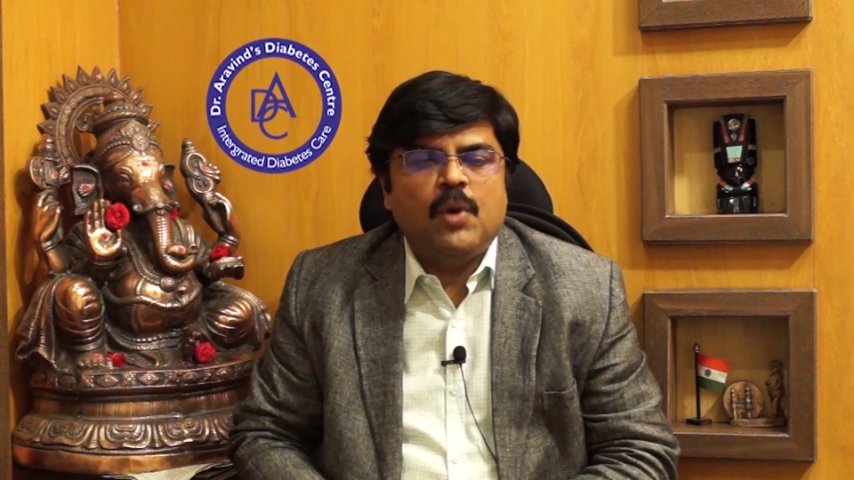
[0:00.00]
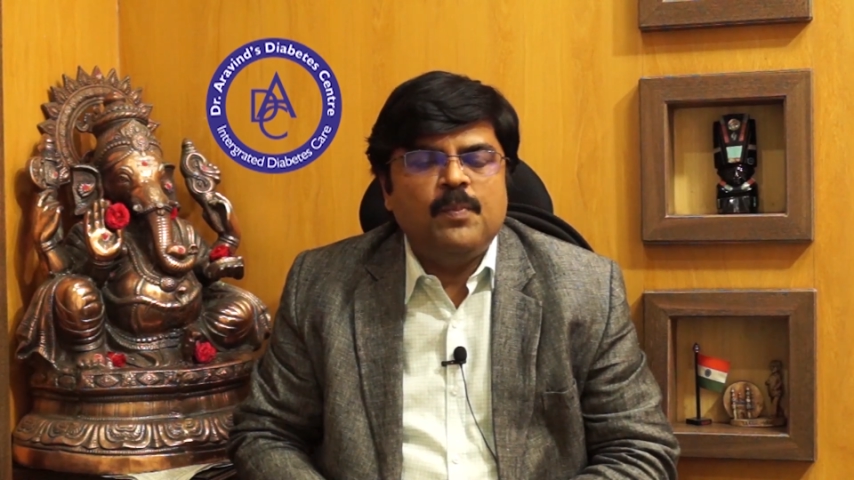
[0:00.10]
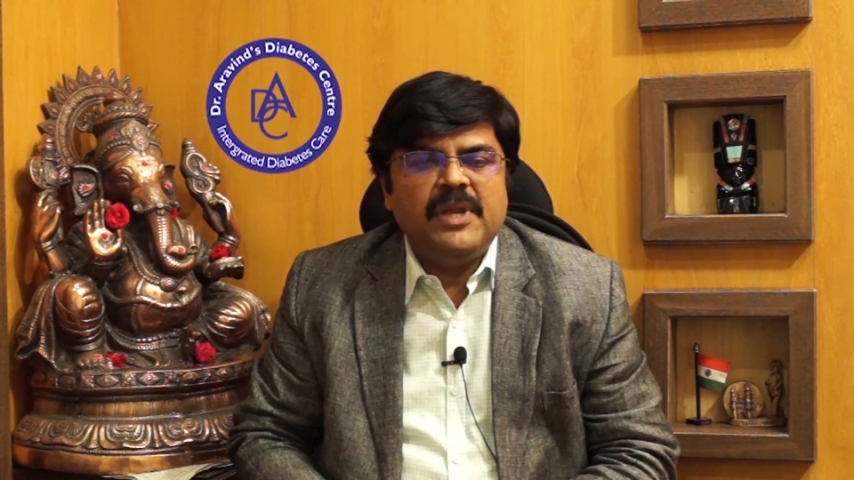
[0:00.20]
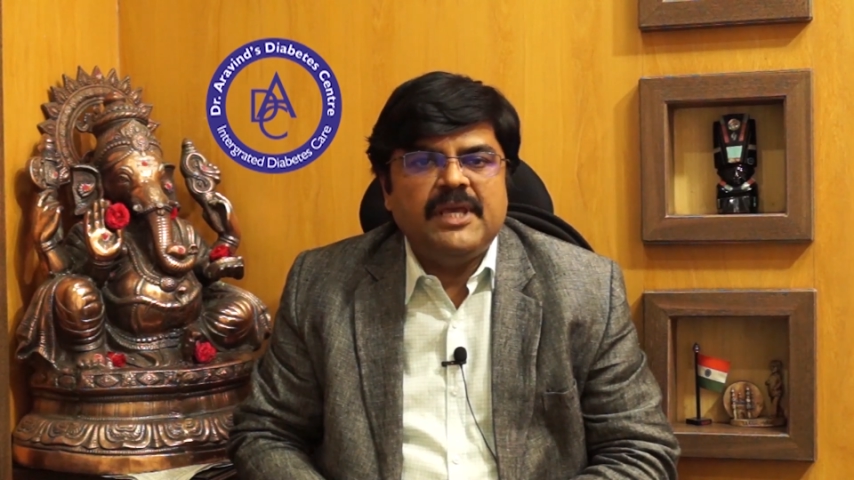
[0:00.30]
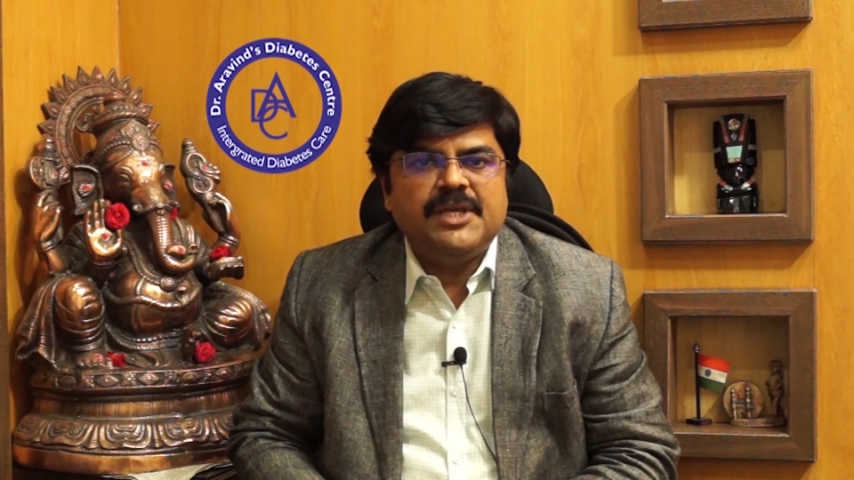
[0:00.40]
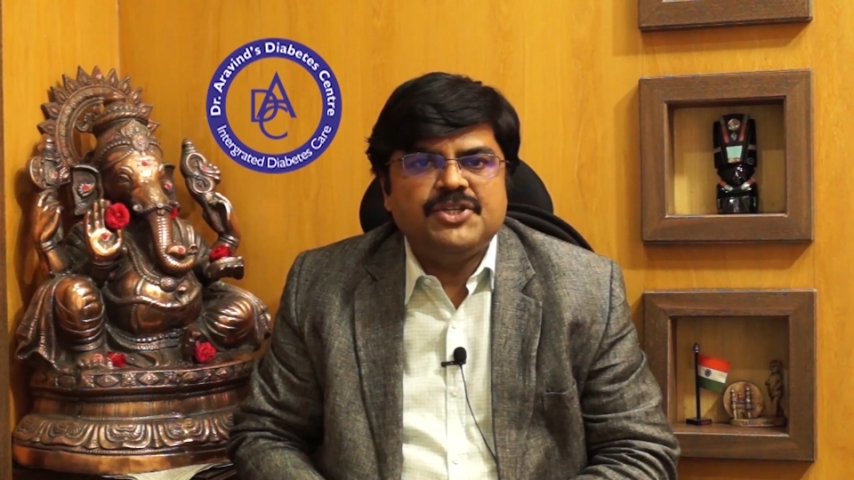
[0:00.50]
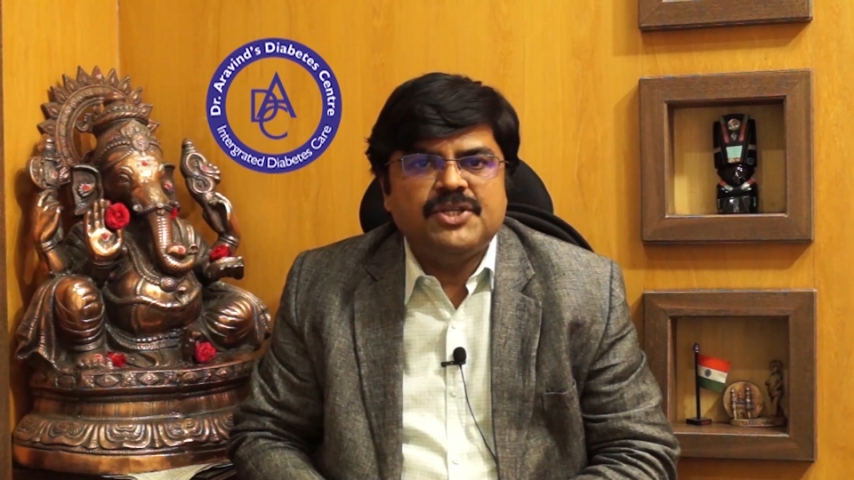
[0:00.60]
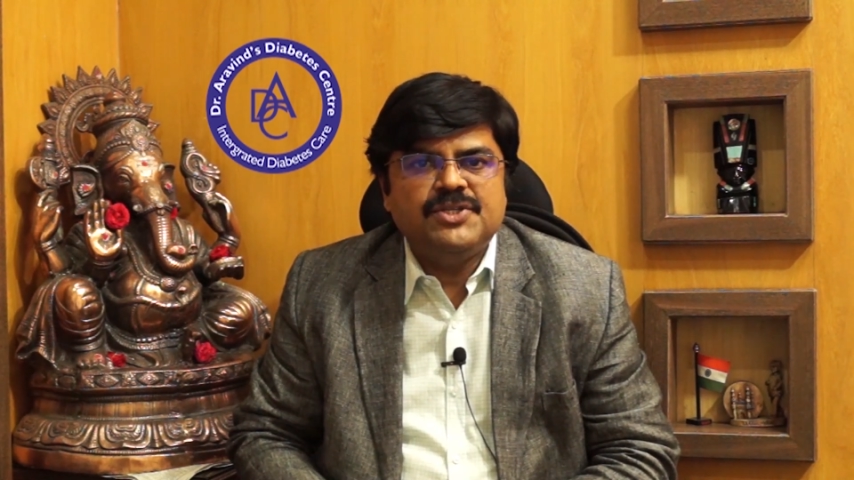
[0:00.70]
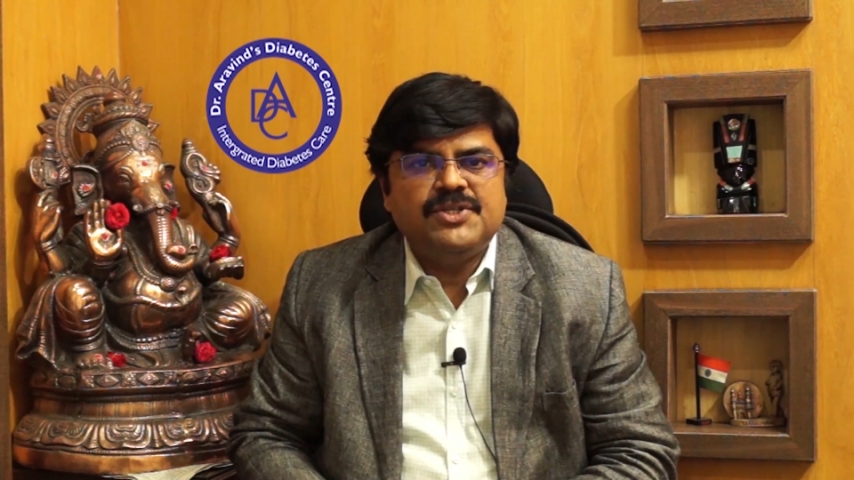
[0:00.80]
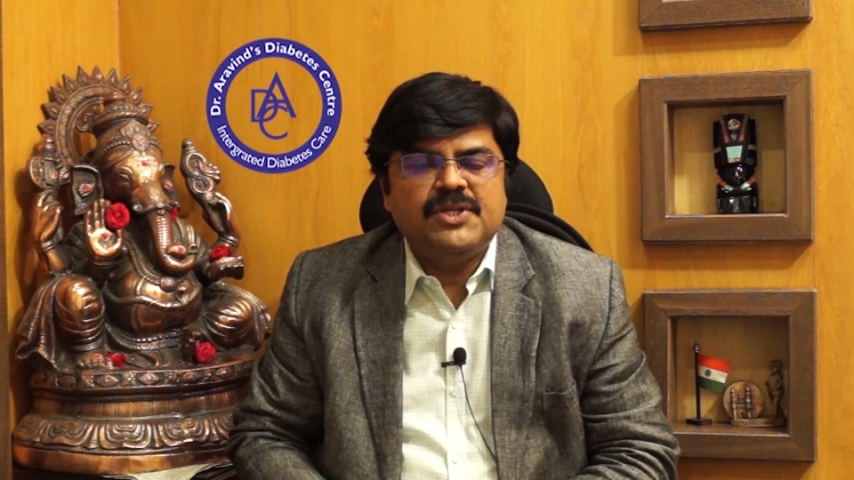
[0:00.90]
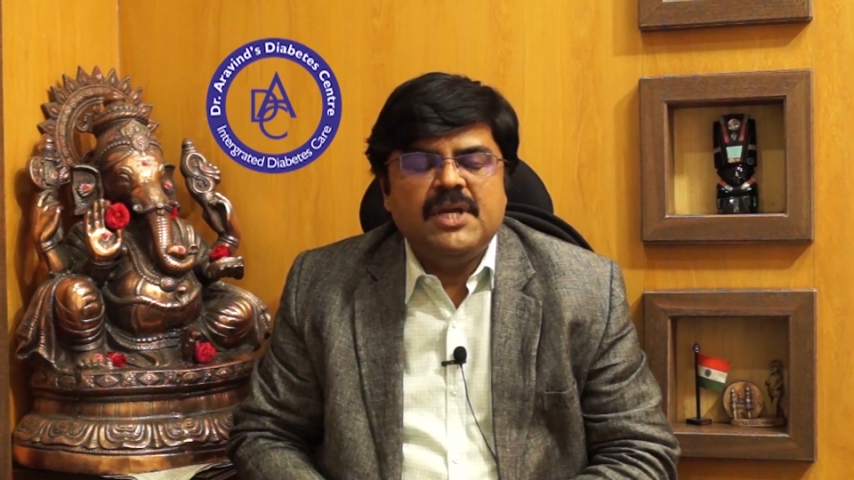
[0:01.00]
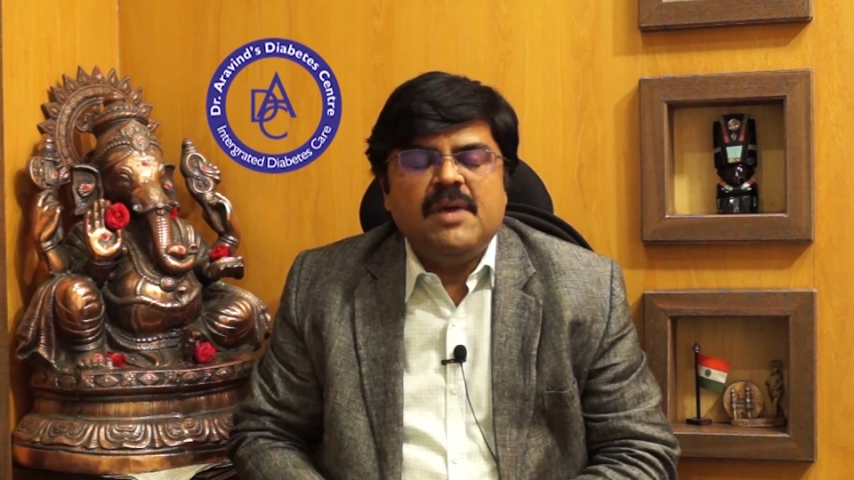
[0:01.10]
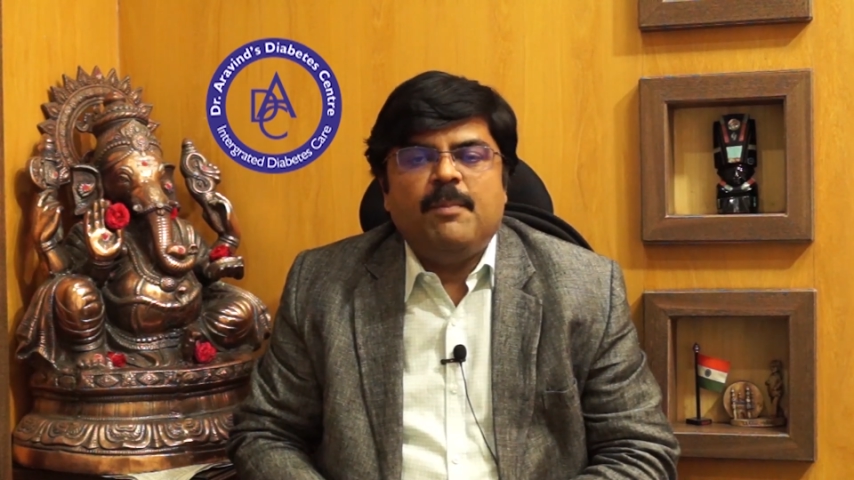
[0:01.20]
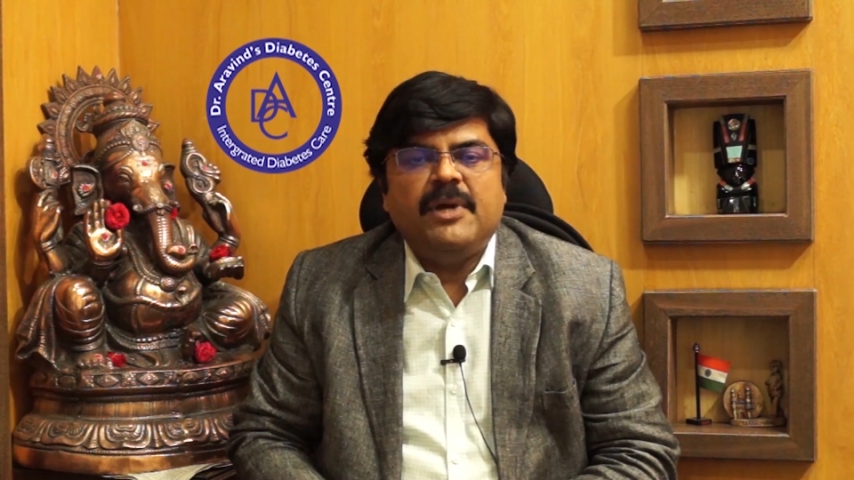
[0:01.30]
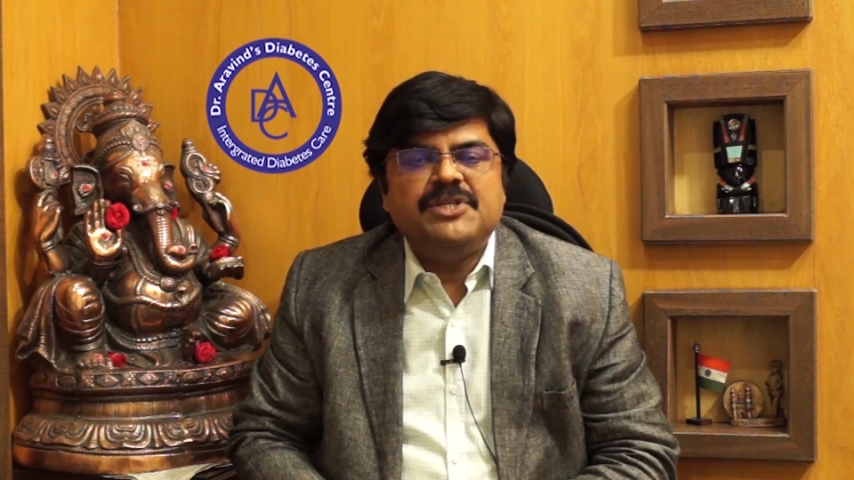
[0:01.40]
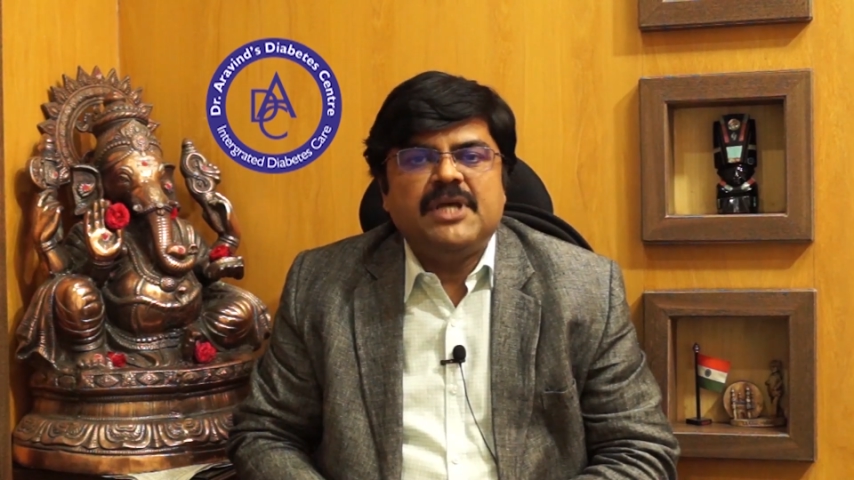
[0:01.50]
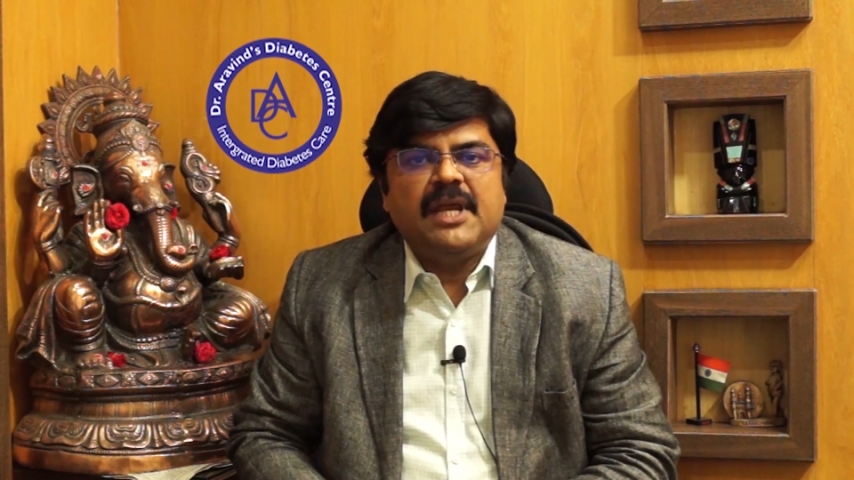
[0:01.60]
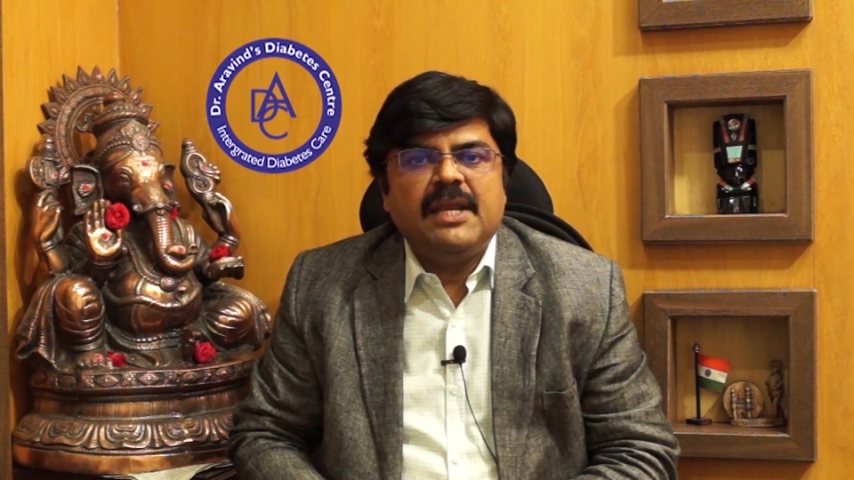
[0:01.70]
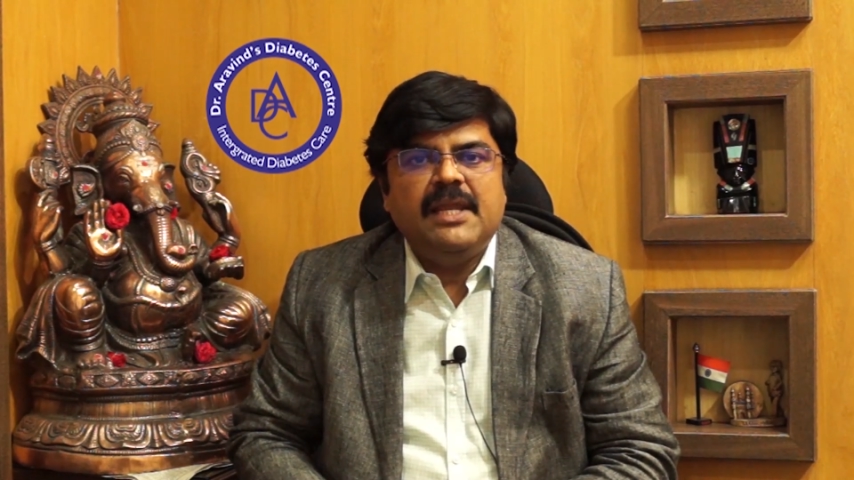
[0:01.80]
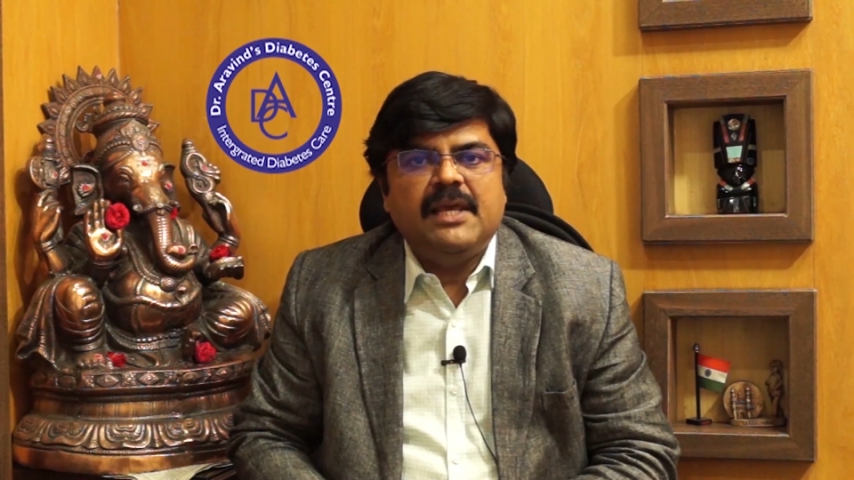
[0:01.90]
complications much
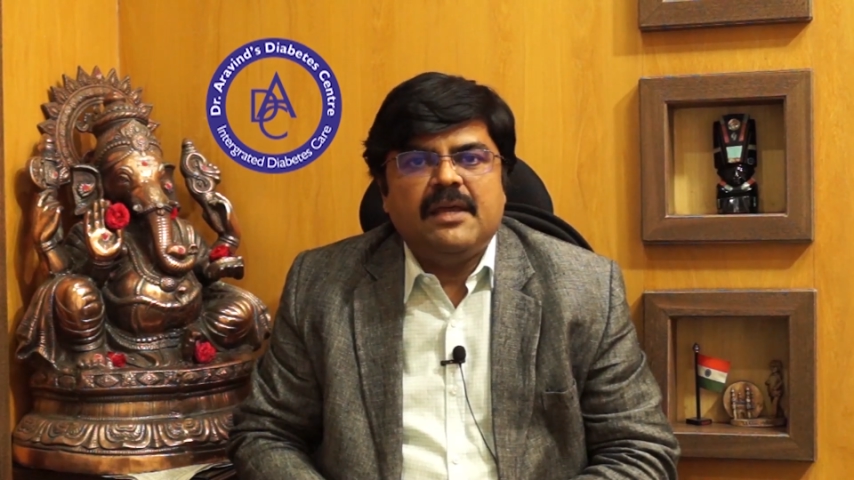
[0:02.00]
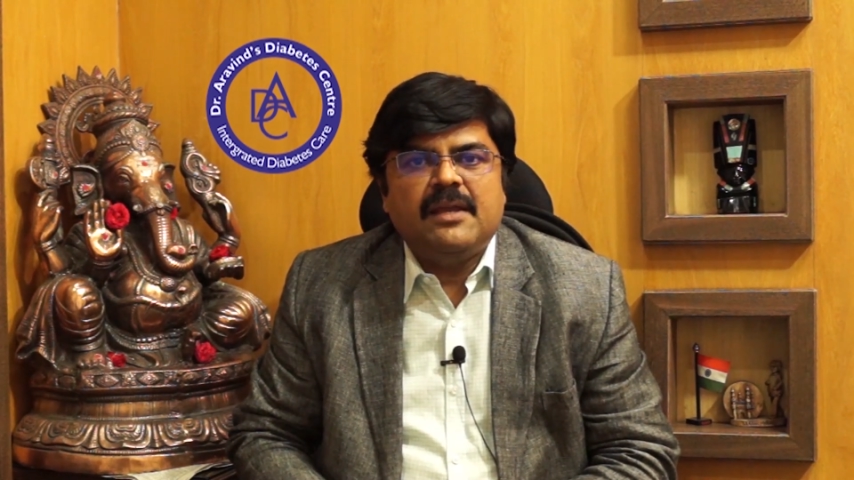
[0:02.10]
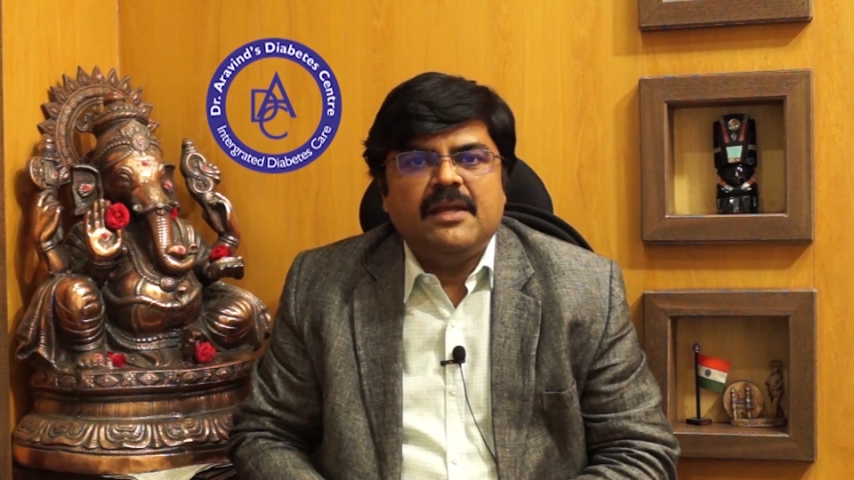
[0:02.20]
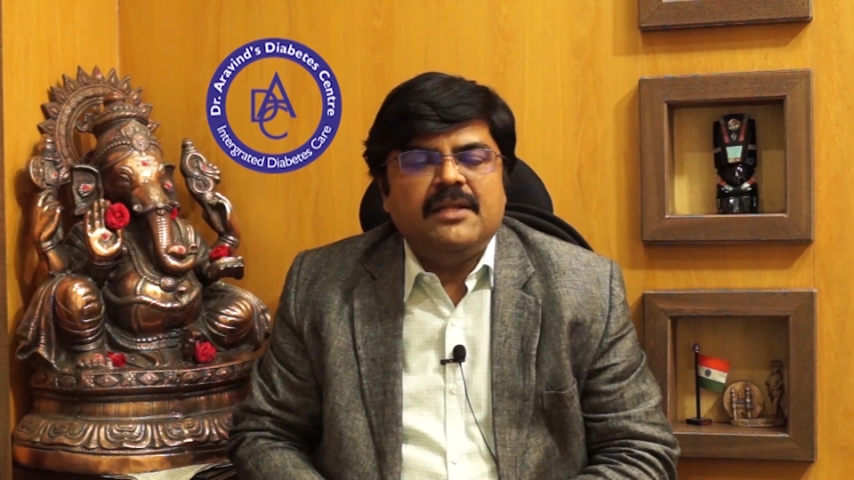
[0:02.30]
earlier